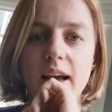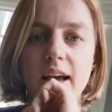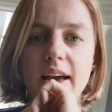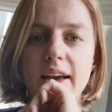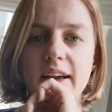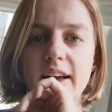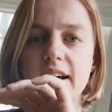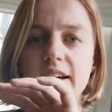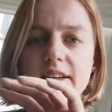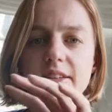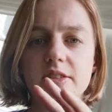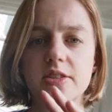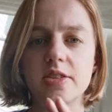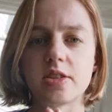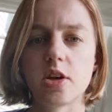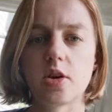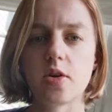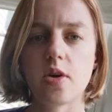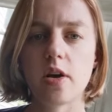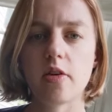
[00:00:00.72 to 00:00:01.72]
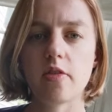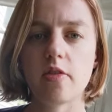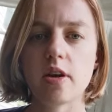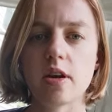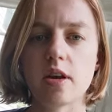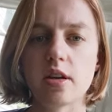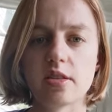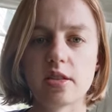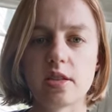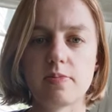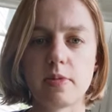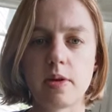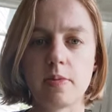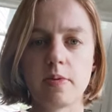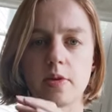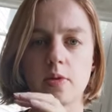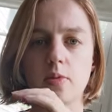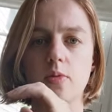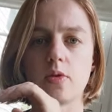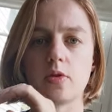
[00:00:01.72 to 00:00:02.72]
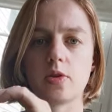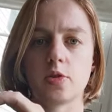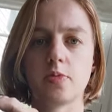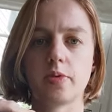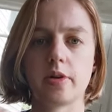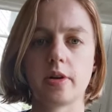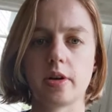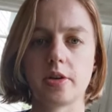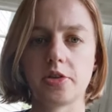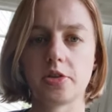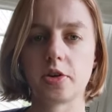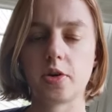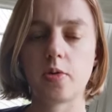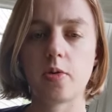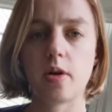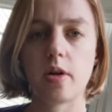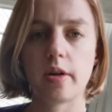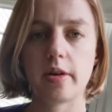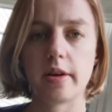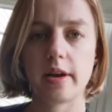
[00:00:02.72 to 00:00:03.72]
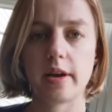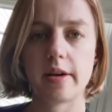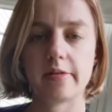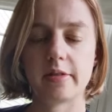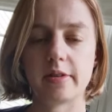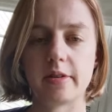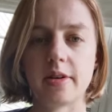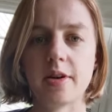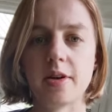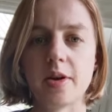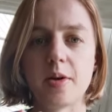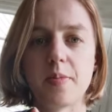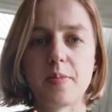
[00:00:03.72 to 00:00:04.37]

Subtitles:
Hey guys, so I realize this may be the worst production quality ever,